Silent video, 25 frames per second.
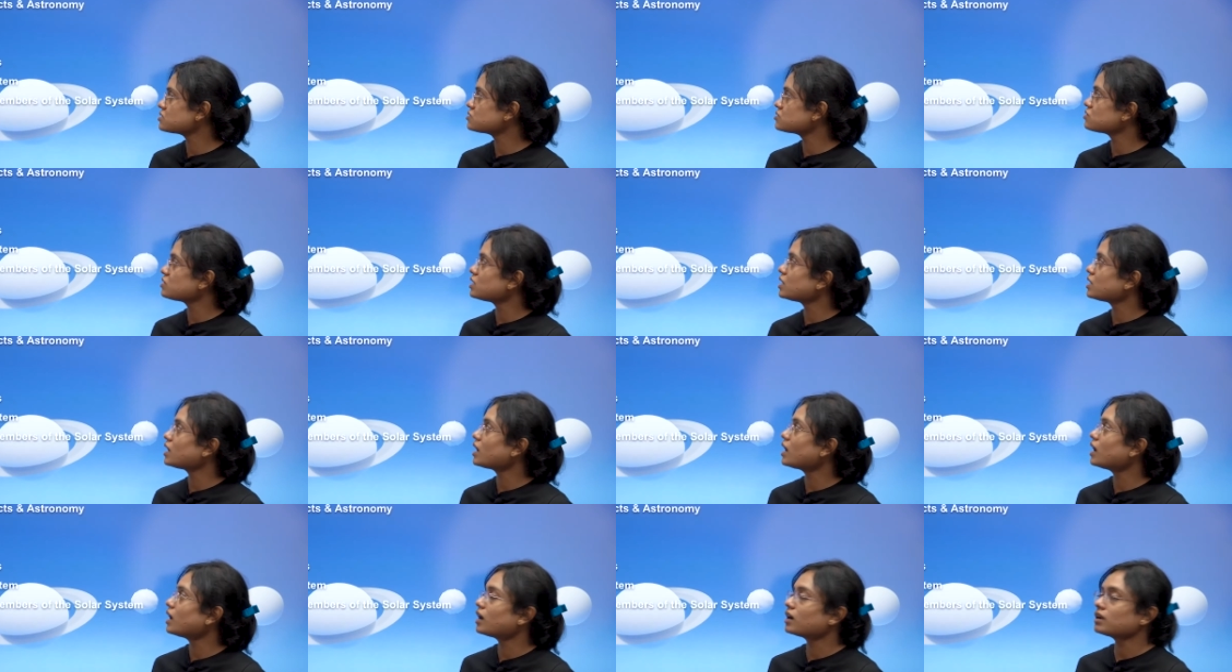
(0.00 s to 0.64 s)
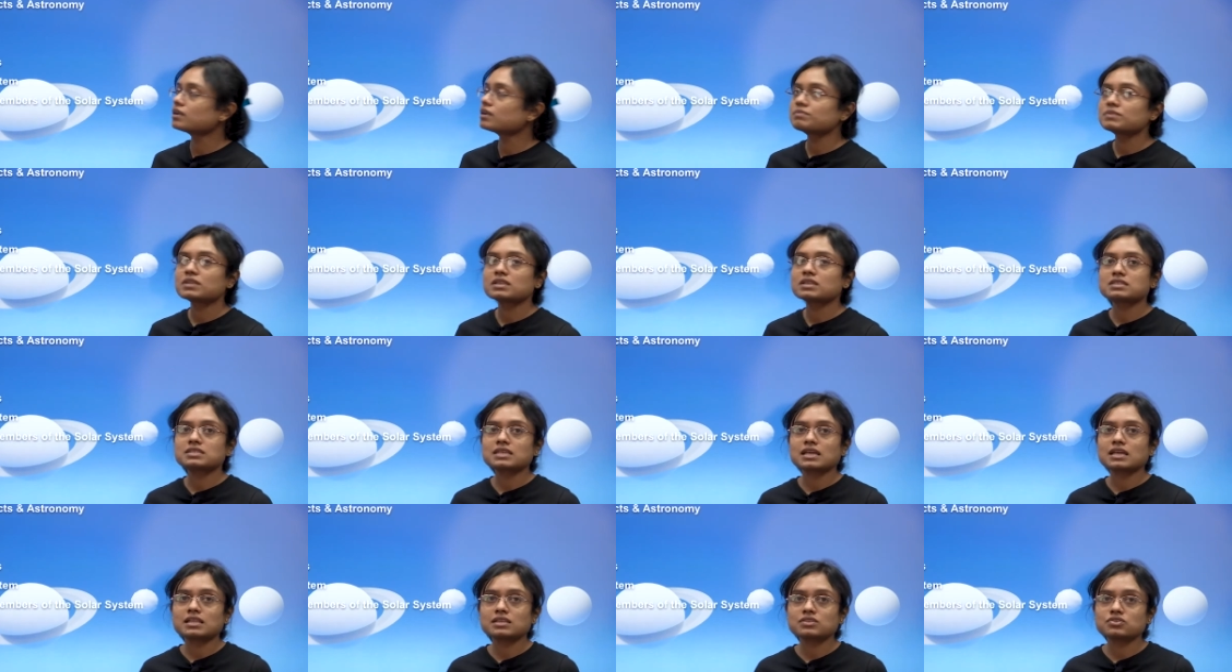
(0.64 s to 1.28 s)
today are
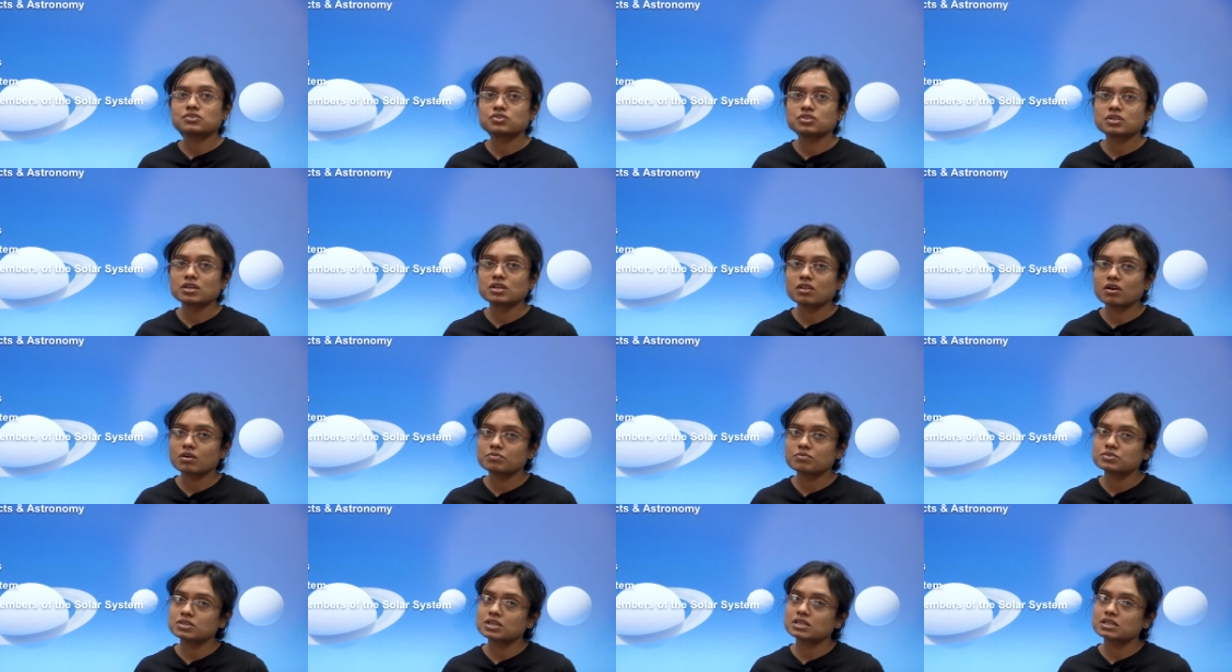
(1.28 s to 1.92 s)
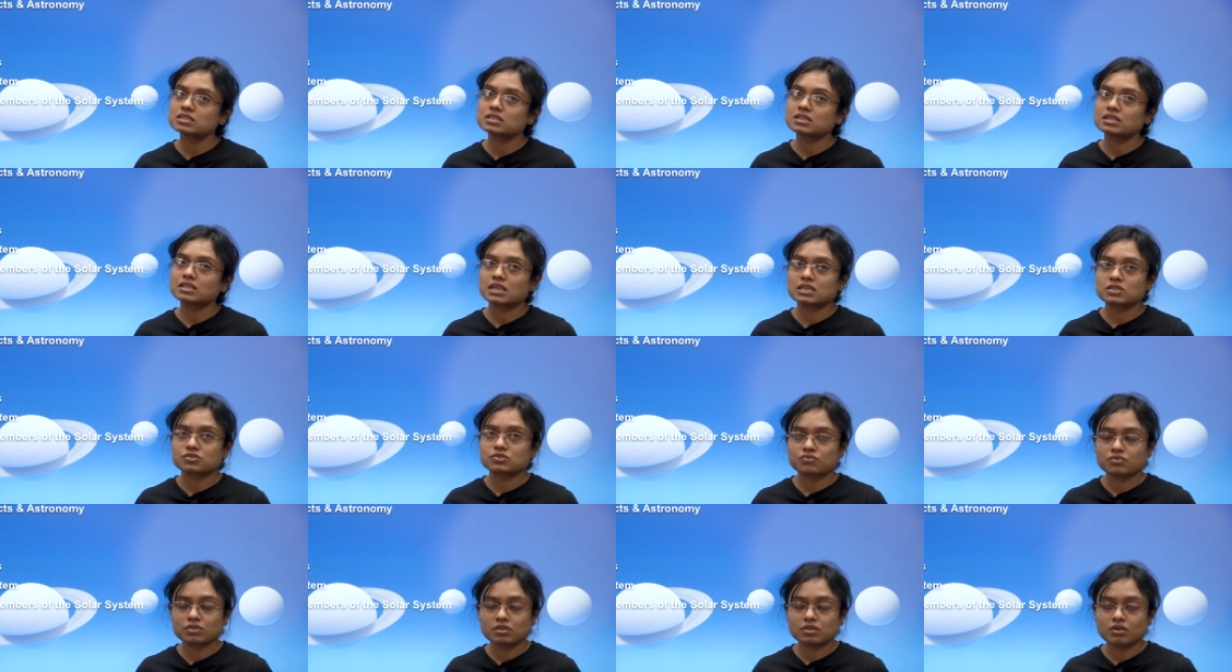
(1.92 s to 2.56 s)
celestial objects and
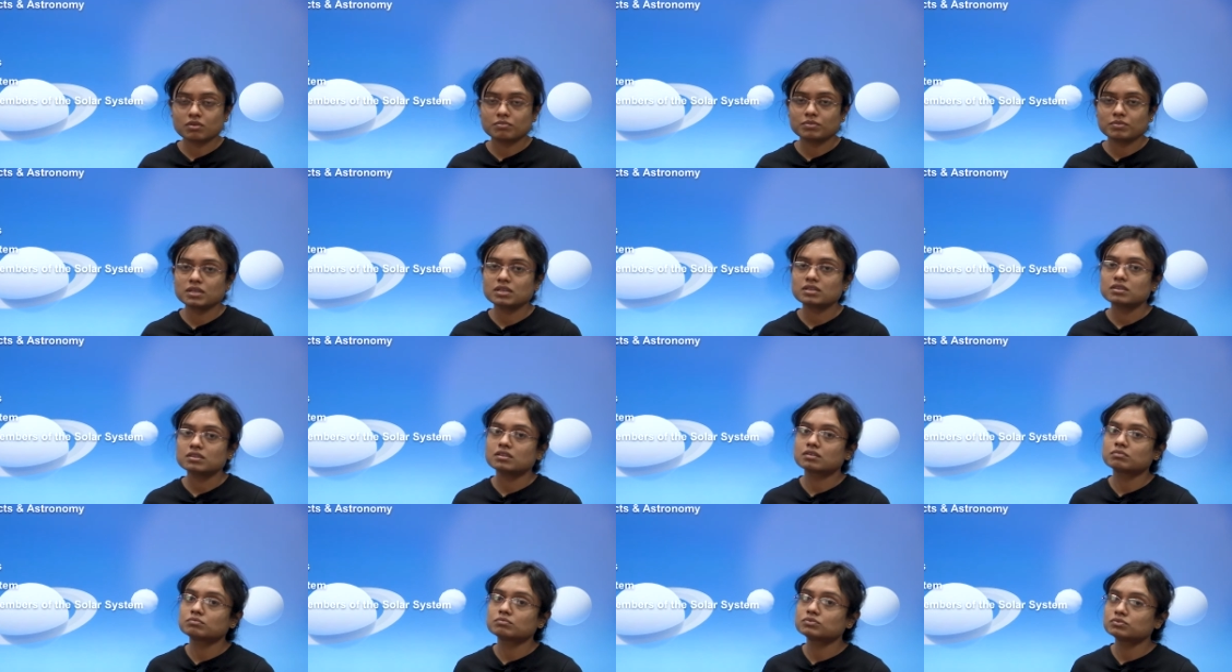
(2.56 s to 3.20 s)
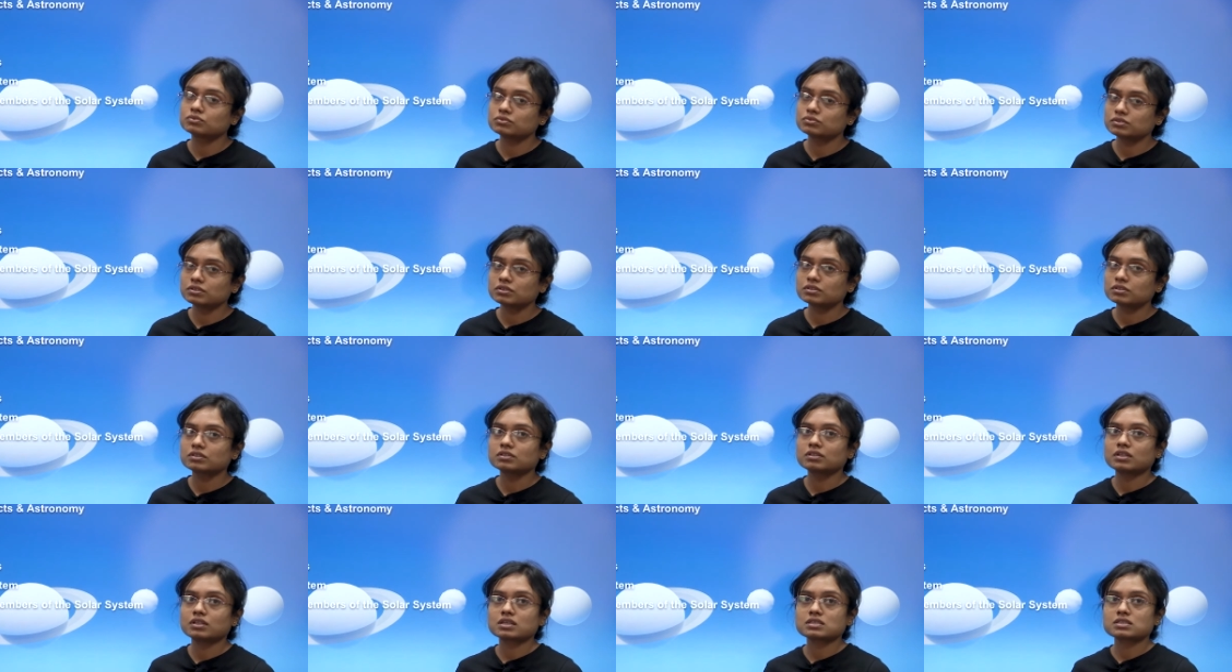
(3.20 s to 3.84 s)
astronomy, the moon,
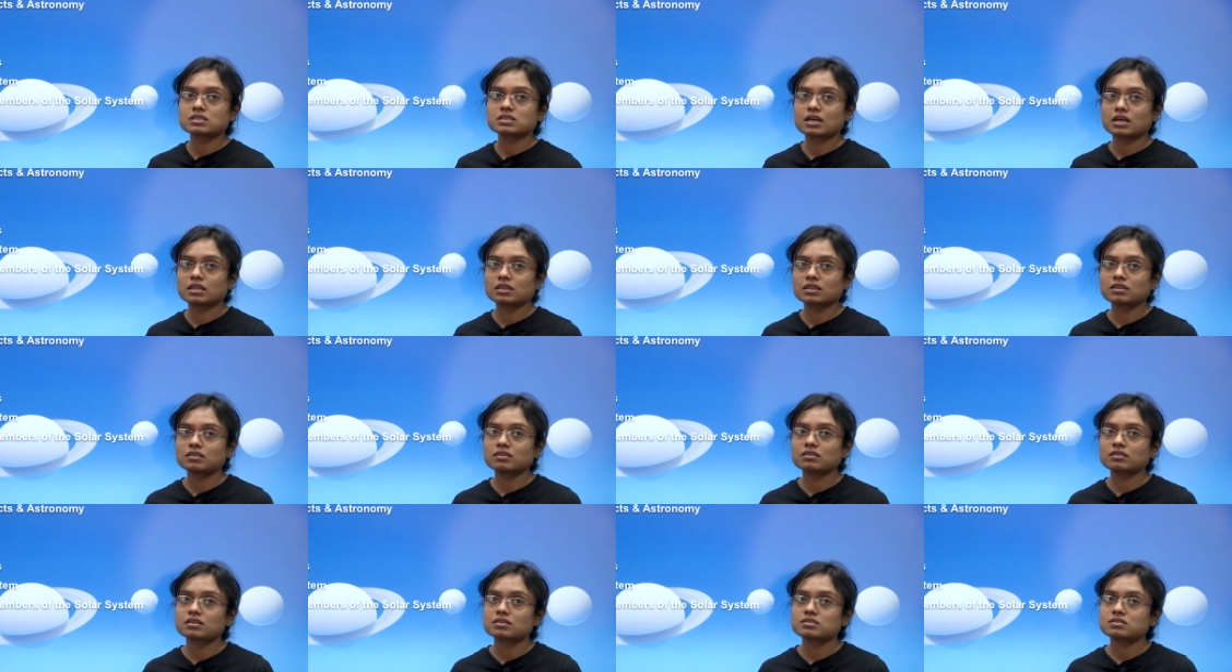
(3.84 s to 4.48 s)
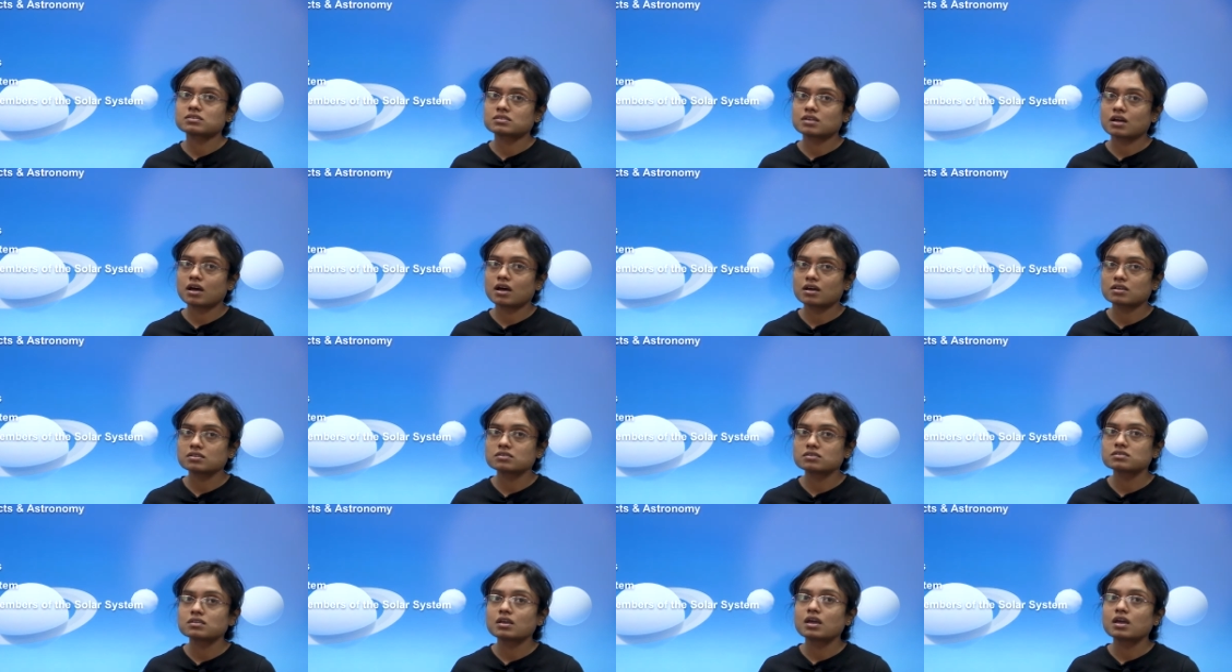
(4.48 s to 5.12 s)
the sun, the
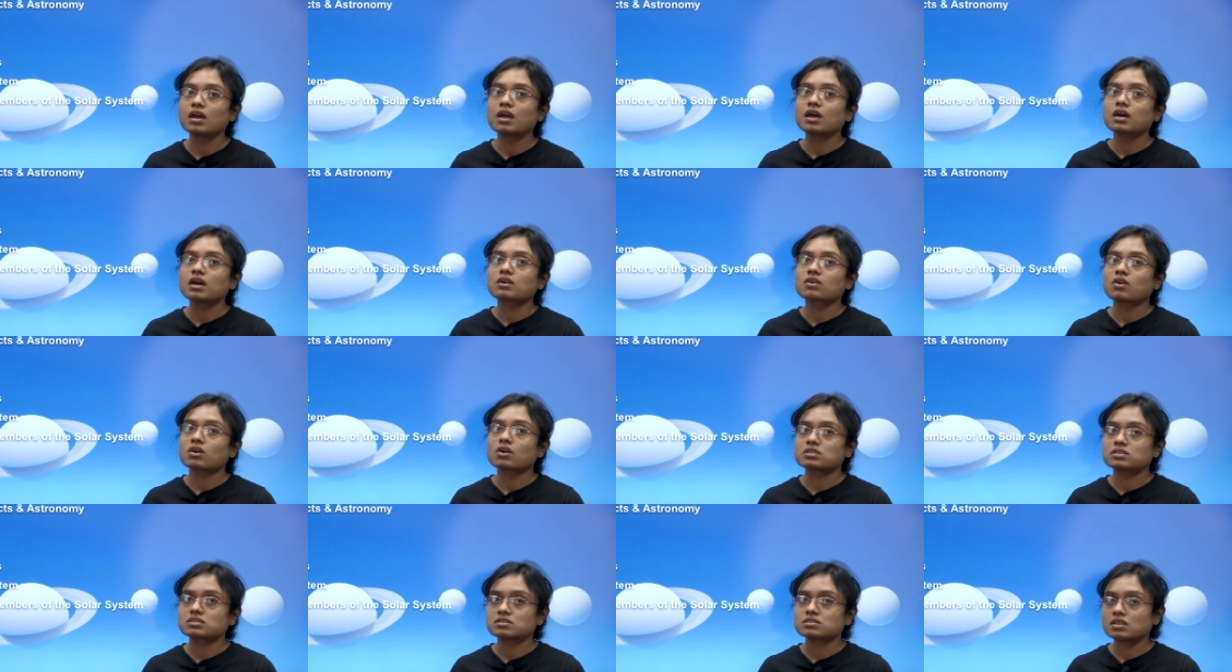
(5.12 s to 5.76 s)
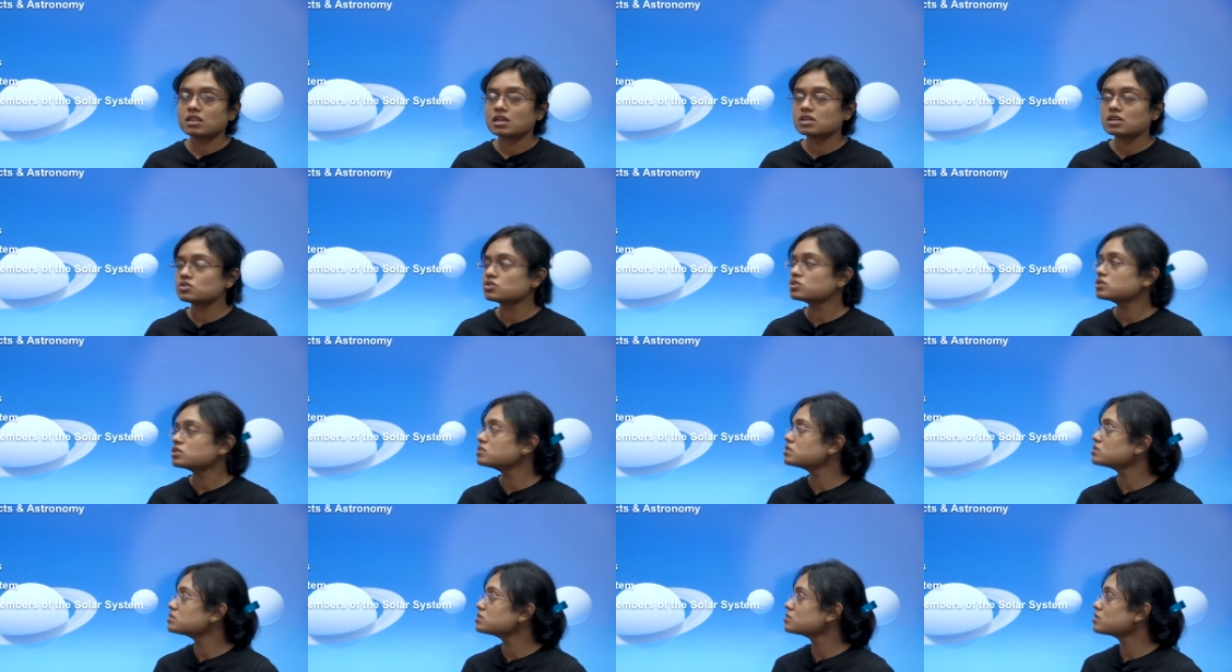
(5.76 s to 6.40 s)
stars,
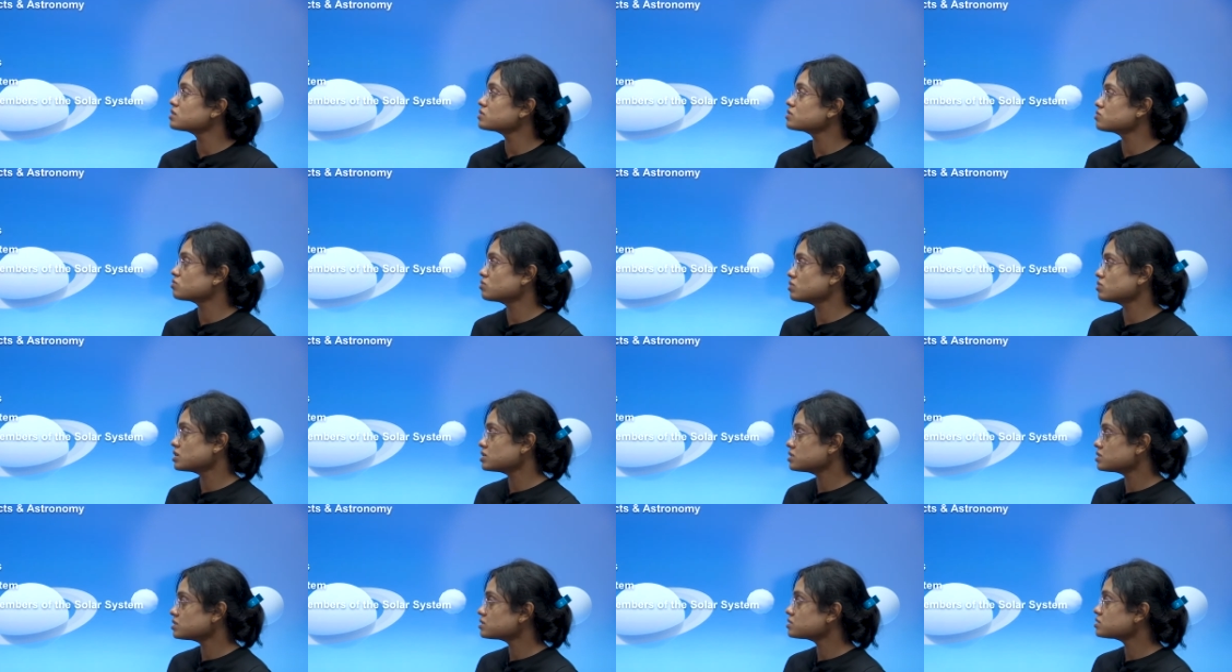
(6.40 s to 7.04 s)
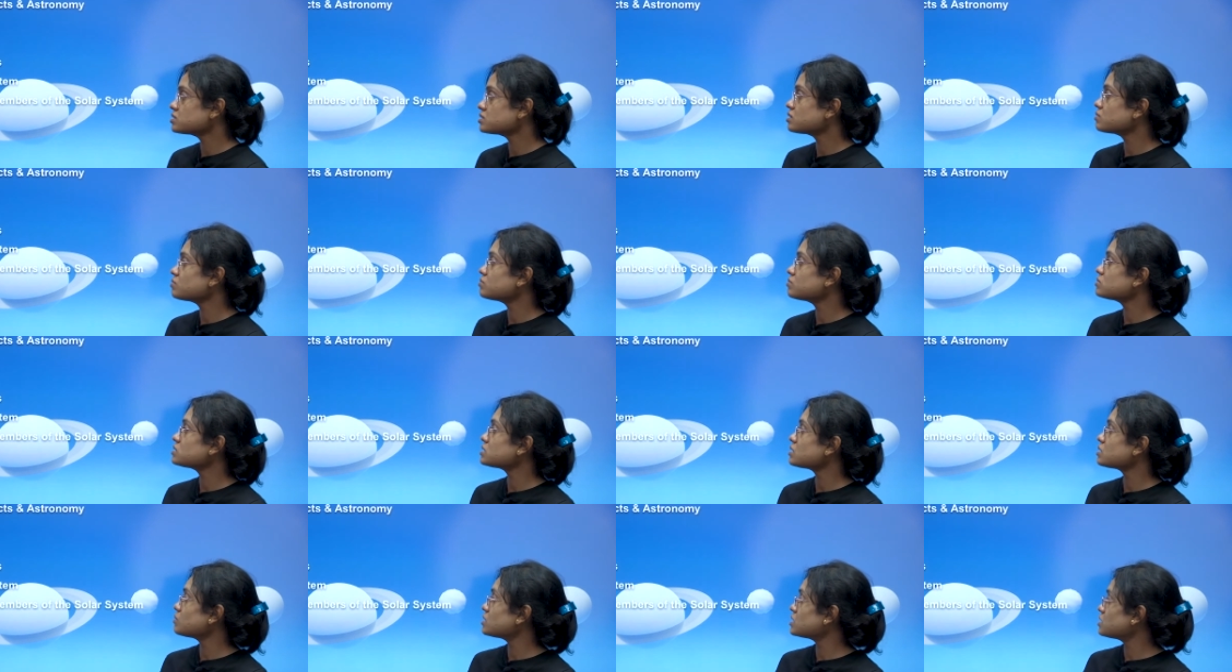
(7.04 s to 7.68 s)
constellations, the solar system,
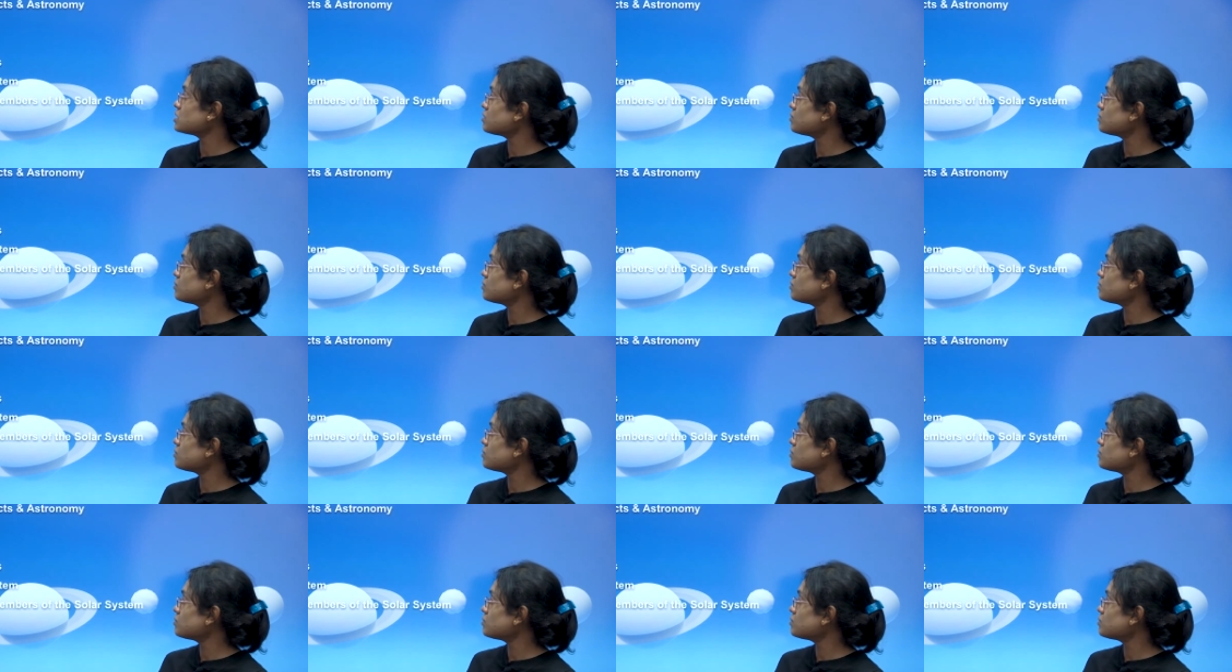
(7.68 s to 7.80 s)
some other